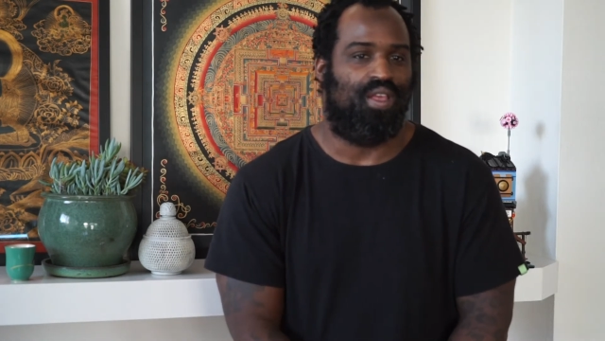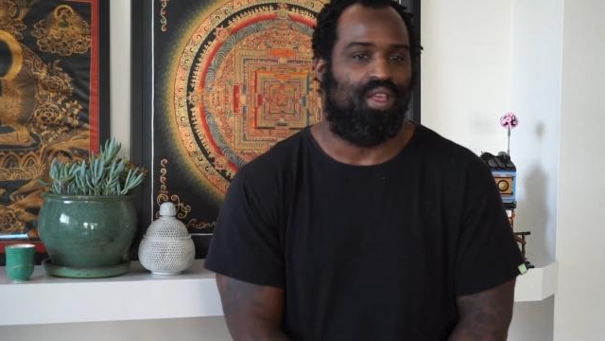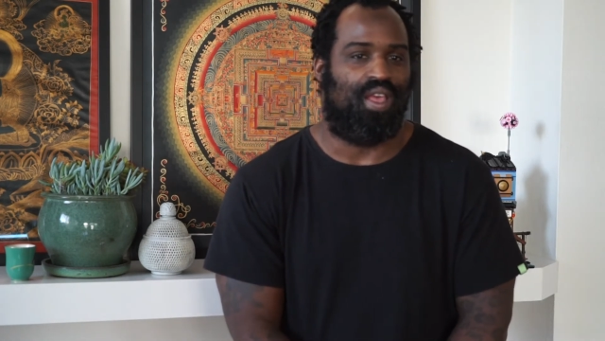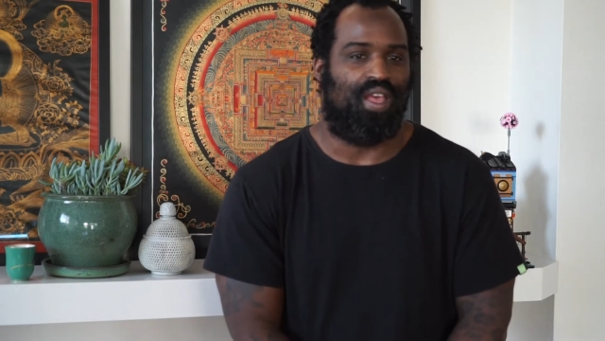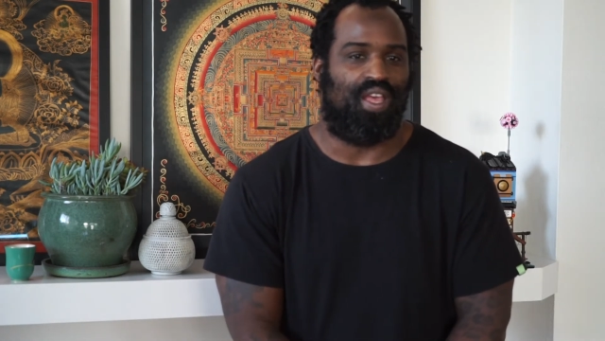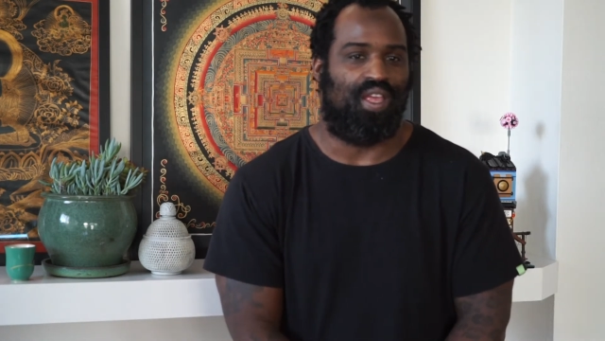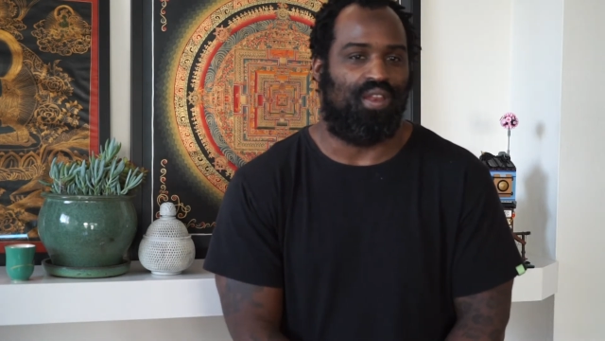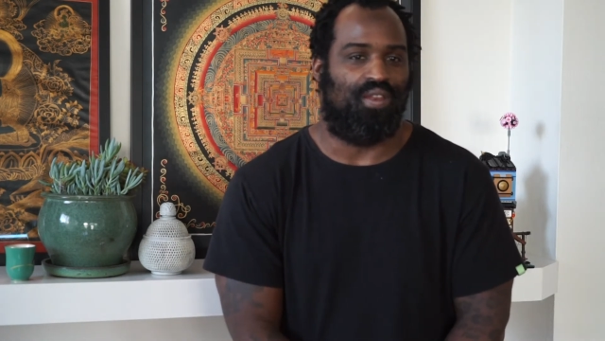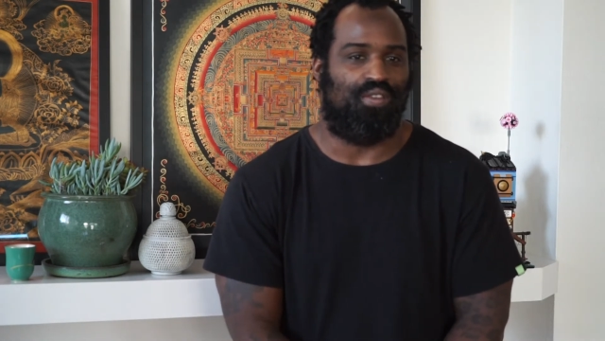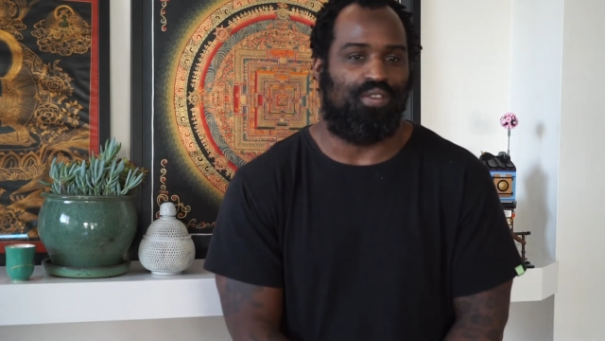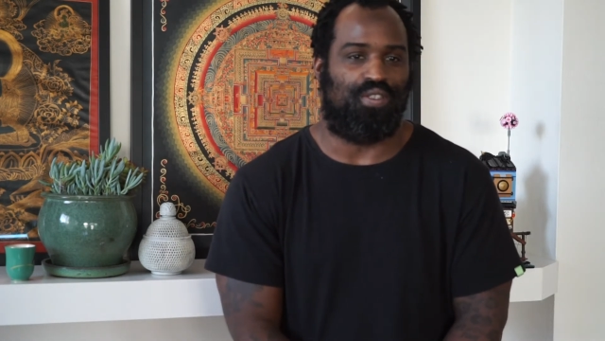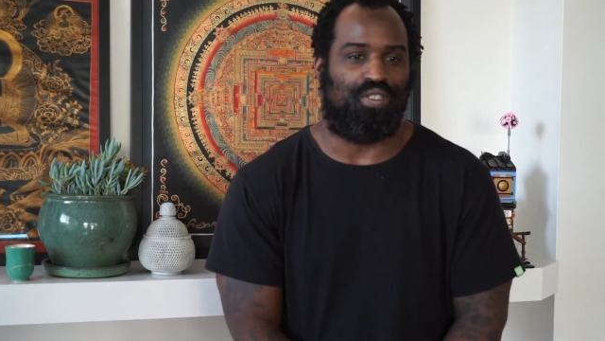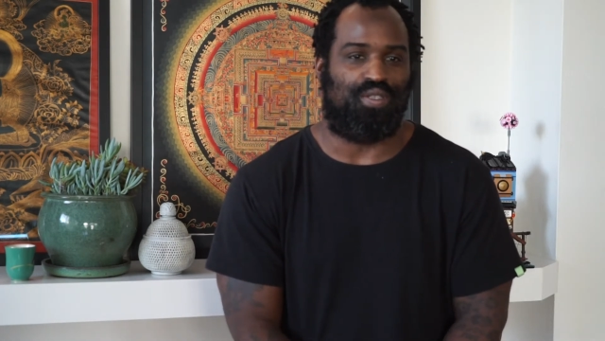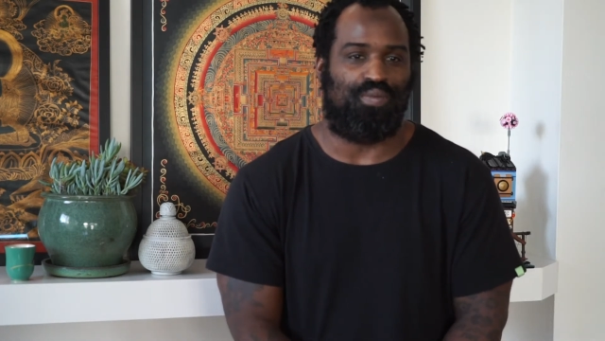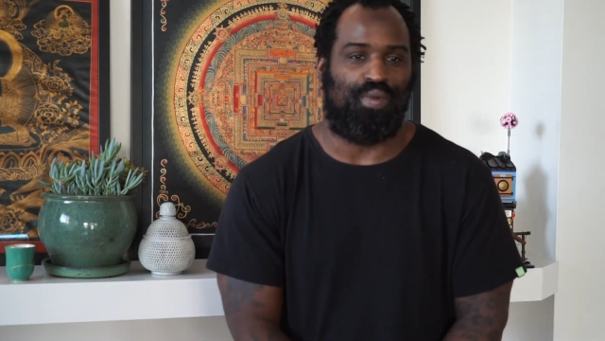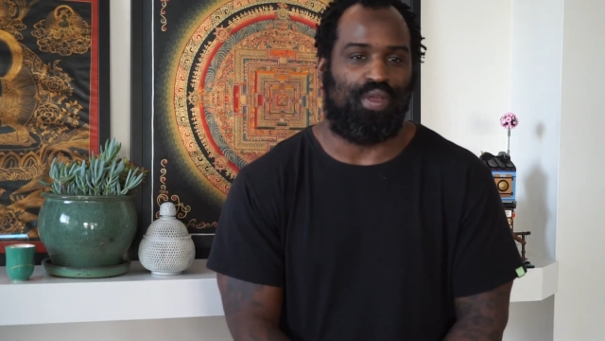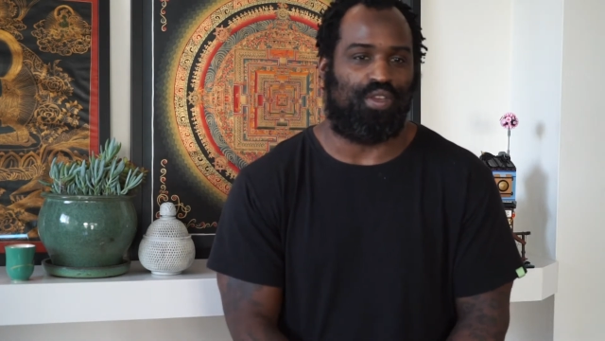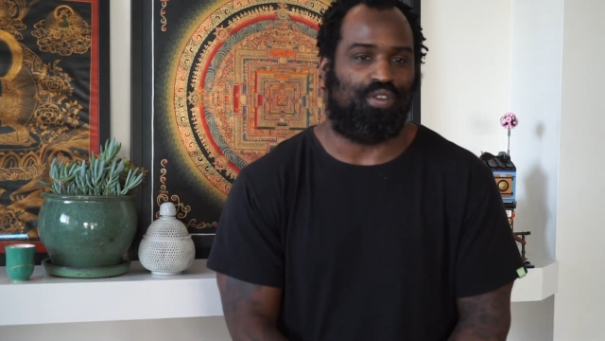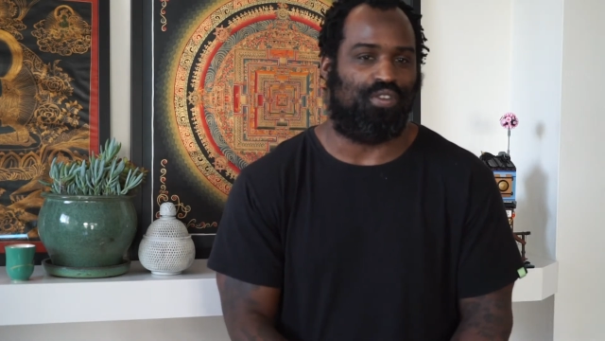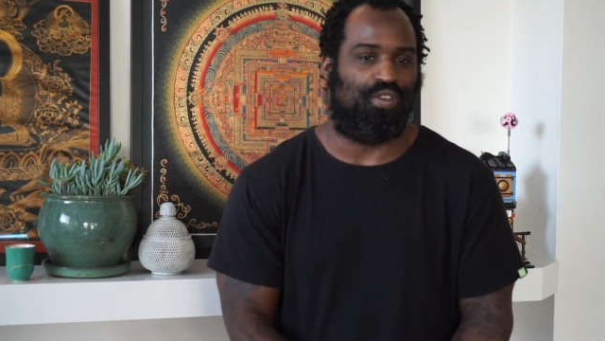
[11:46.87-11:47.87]
and just
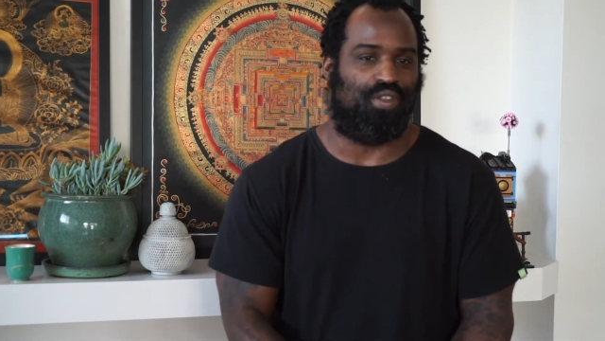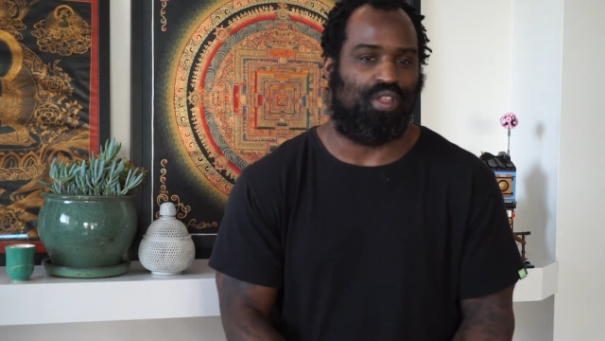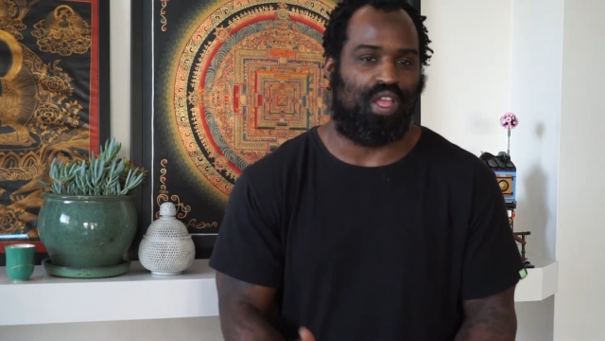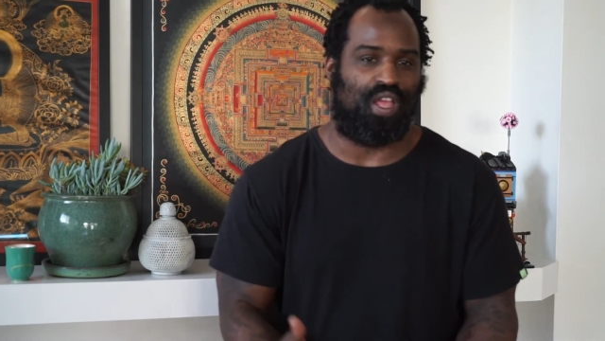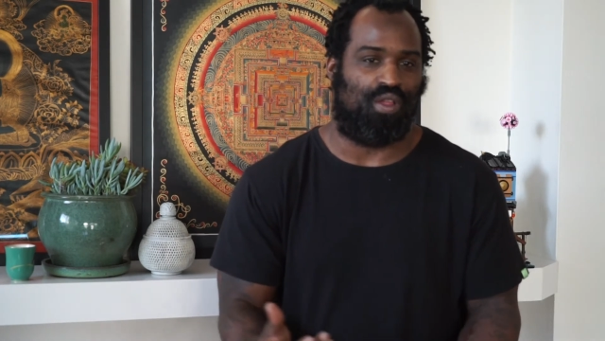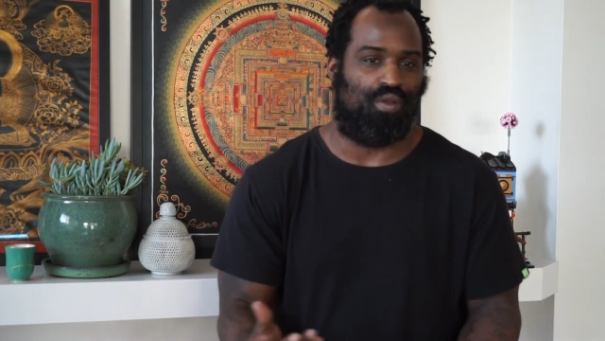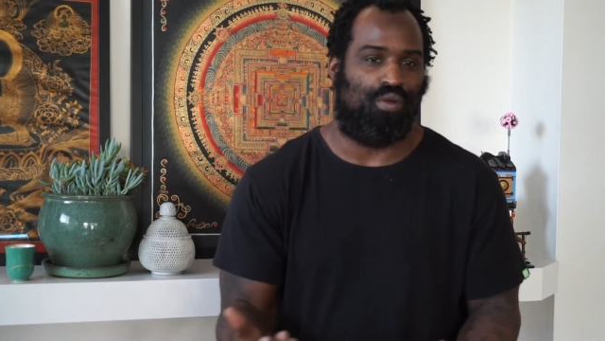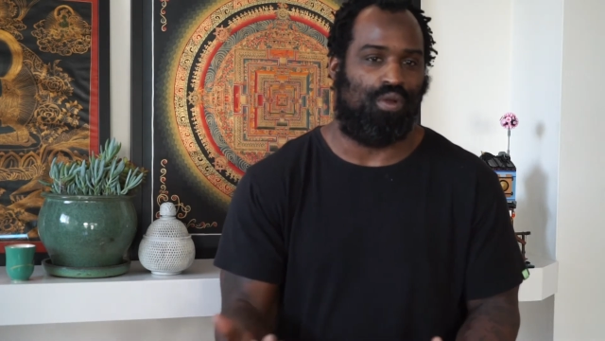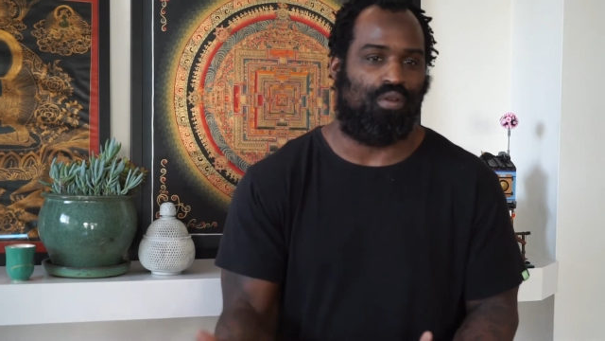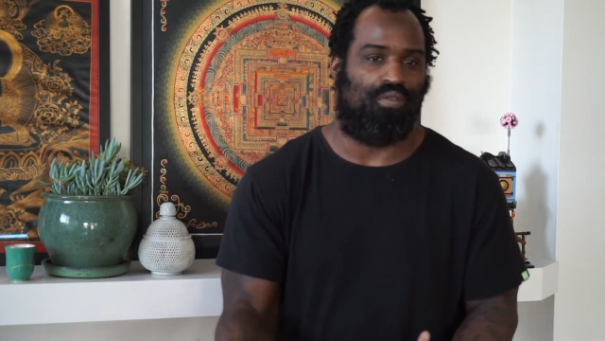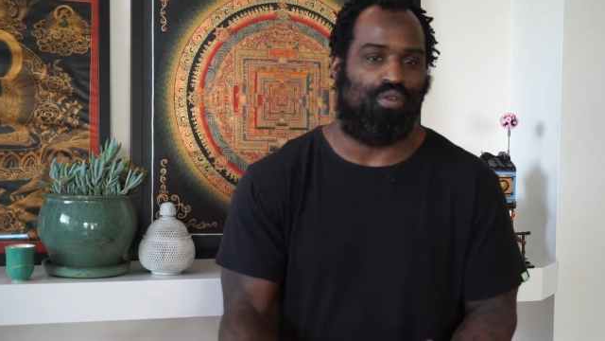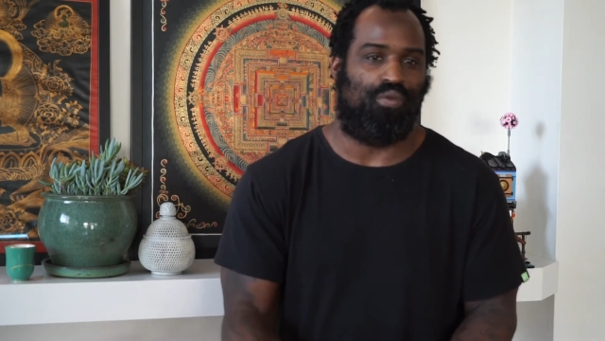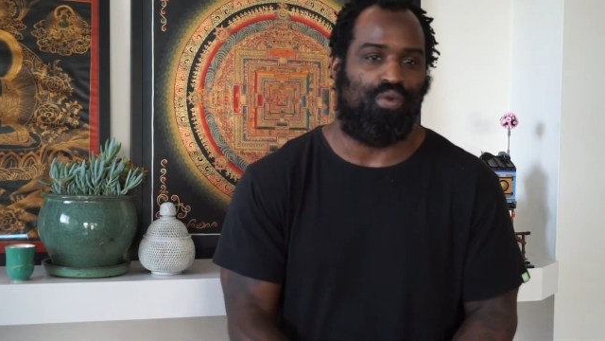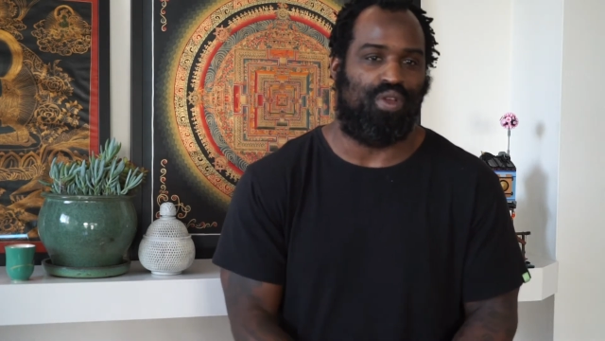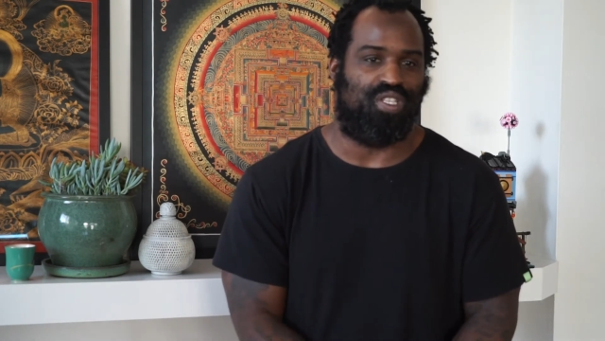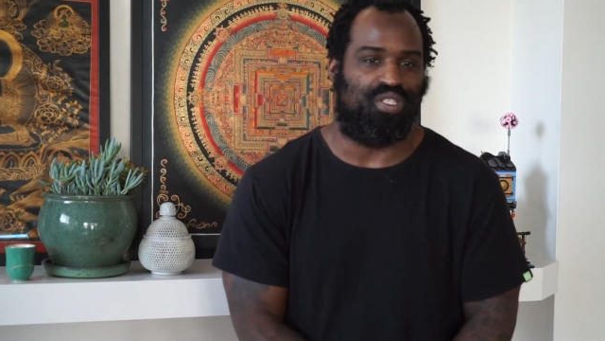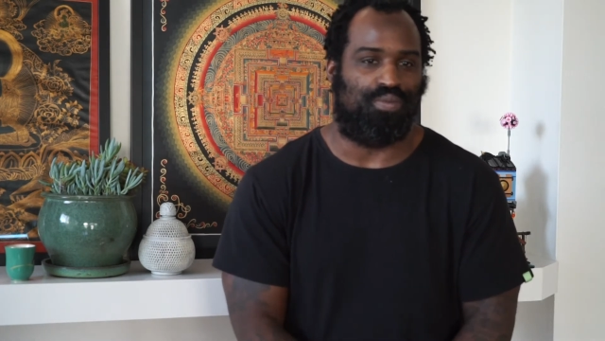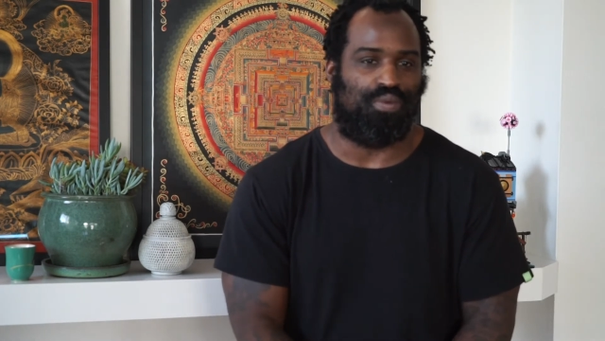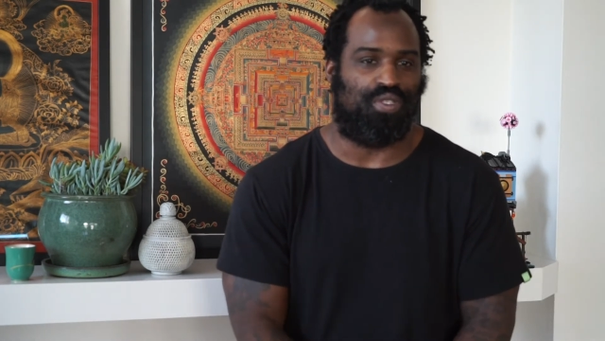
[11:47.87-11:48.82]
make sure that whoever wins